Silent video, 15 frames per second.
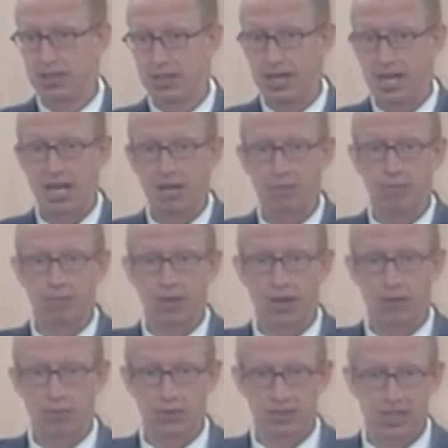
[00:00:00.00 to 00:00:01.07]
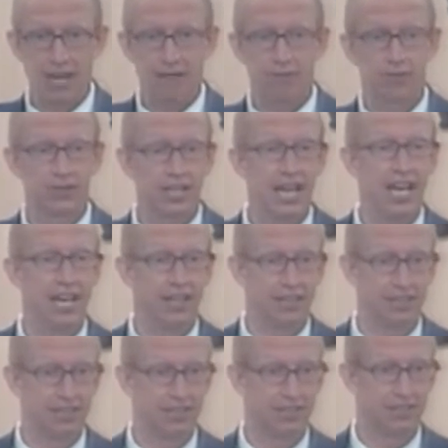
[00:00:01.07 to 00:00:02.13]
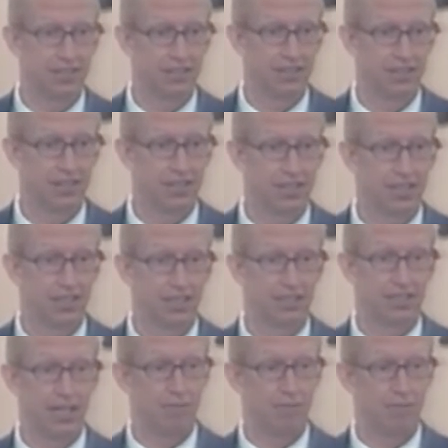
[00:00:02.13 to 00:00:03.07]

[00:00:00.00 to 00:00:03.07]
and was left for dead. That